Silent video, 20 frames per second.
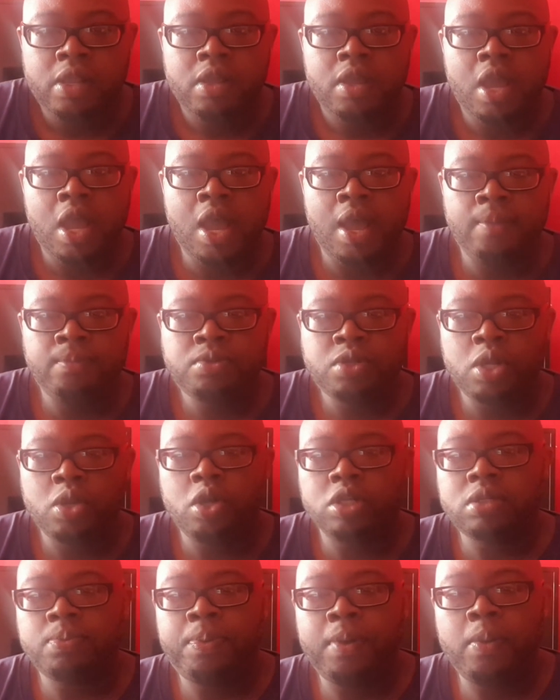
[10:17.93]
So it
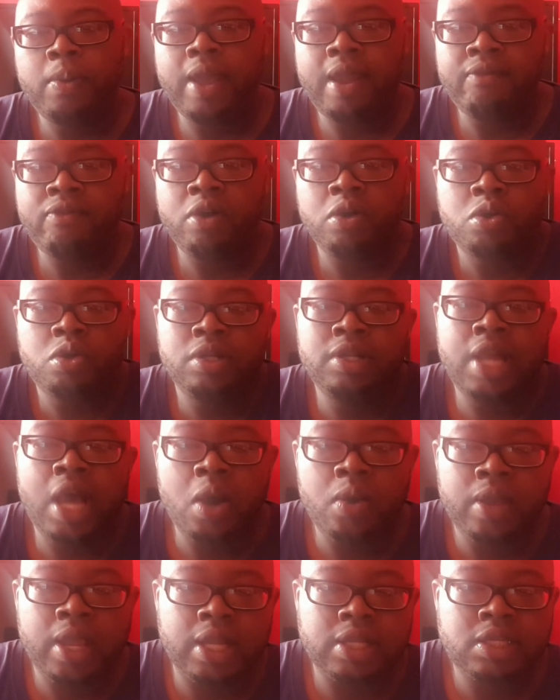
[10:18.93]
got to the point where everyone could
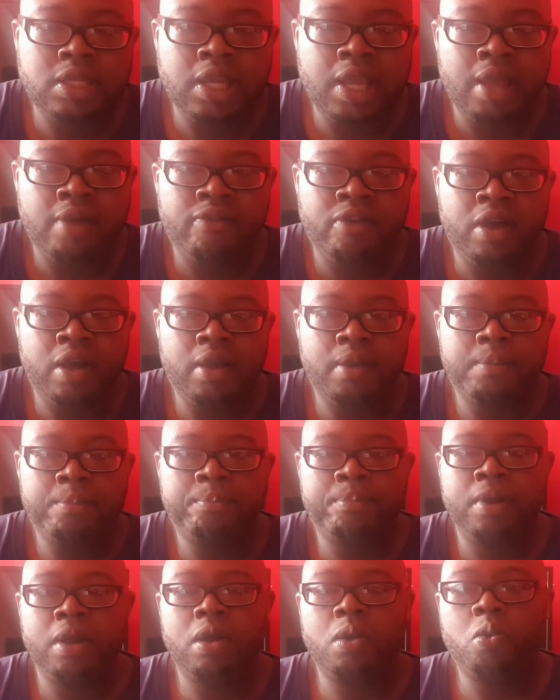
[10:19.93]
now get together,
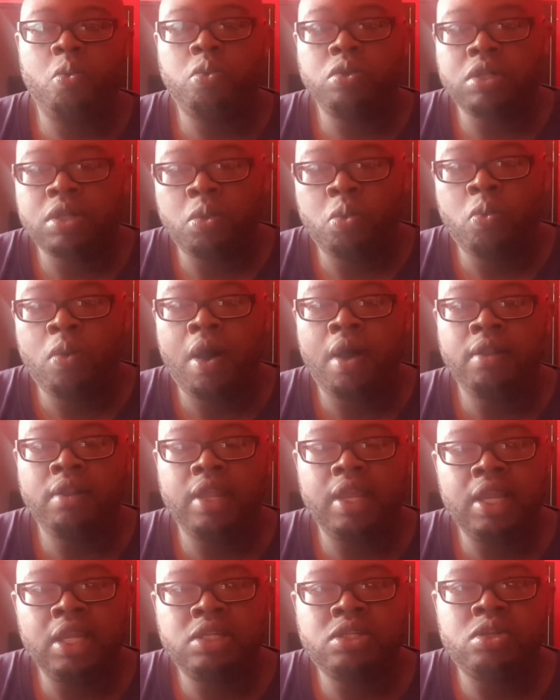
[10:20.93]
but the
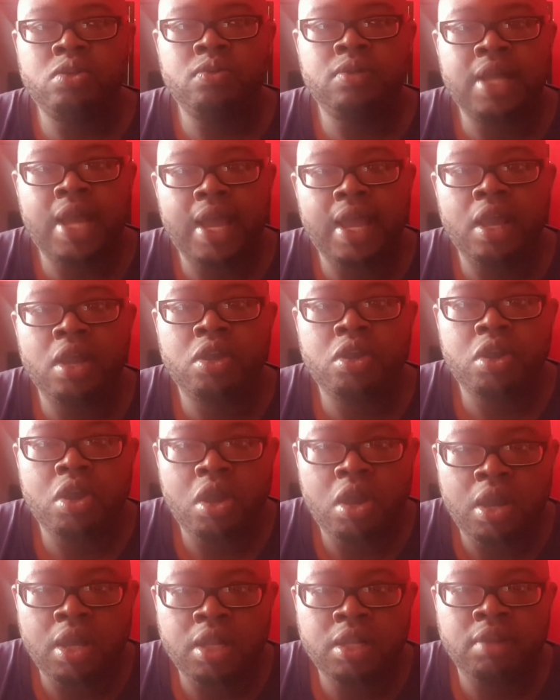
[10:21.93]
one issue that
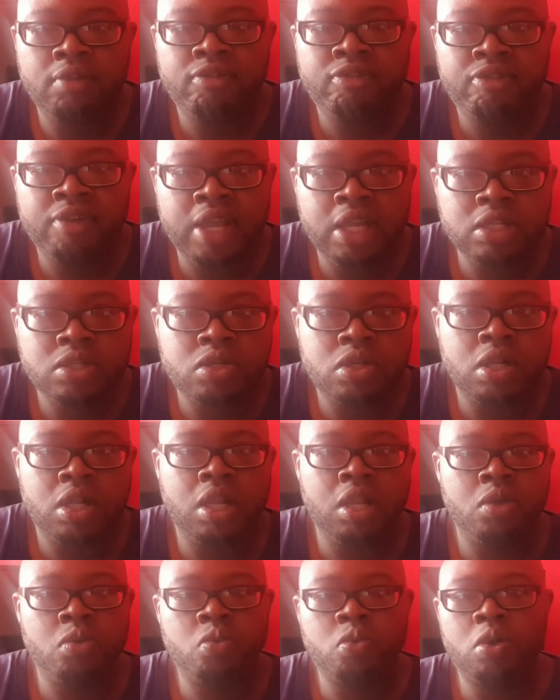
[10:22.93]
occurred
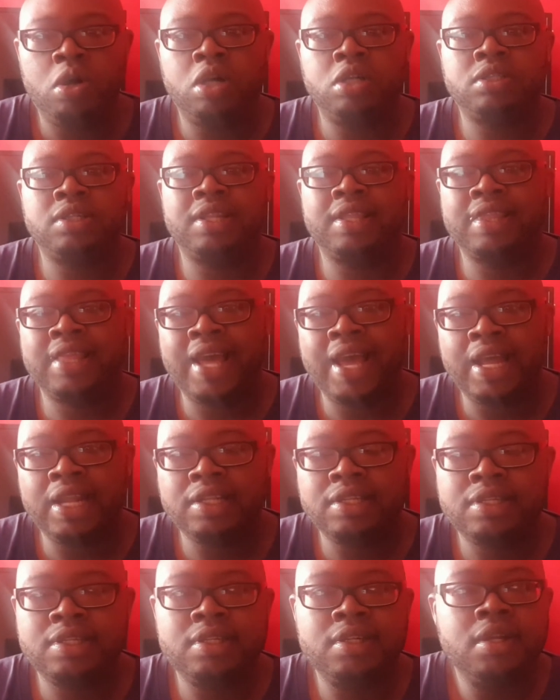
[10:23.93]
eventually was
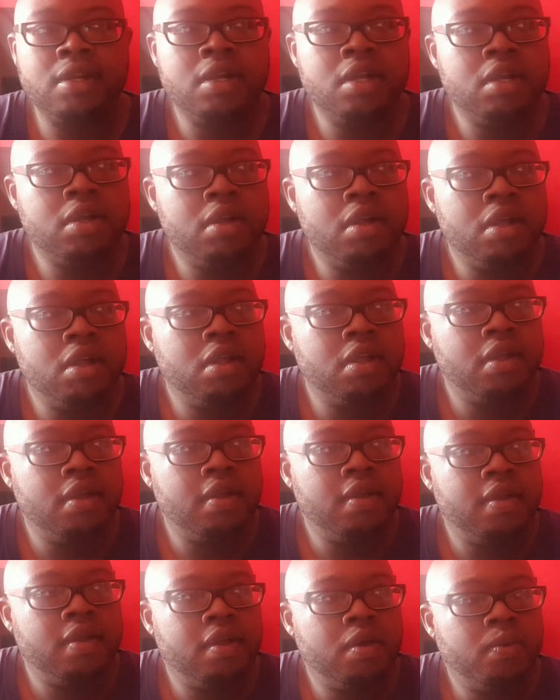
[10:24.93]
that,
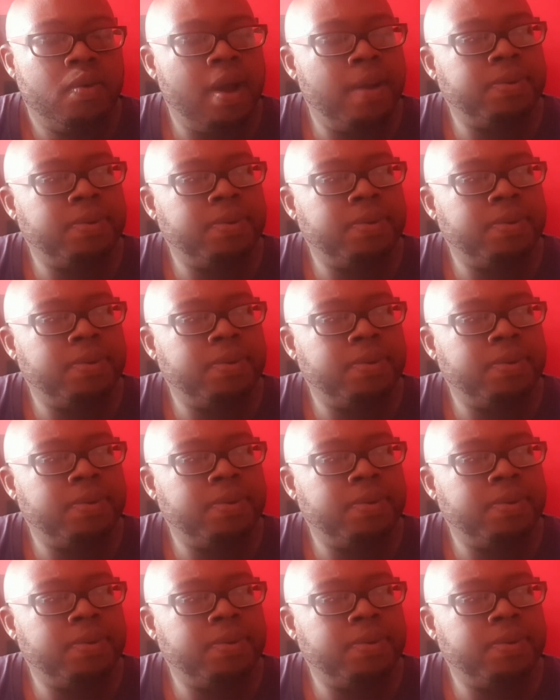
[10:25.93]
what